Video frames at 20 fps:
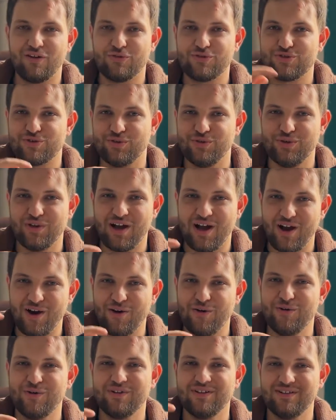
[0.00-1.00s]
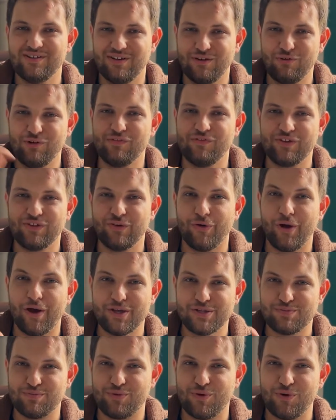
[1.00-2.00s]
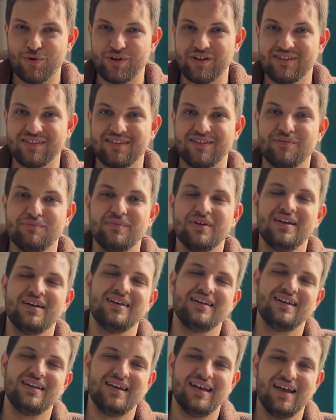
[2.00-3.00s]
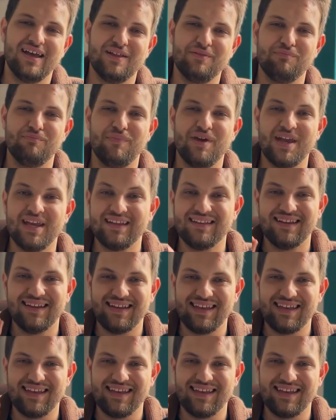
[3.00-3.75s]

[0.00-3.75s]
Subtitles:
I'll show you how Louis Vuitton has broken them and made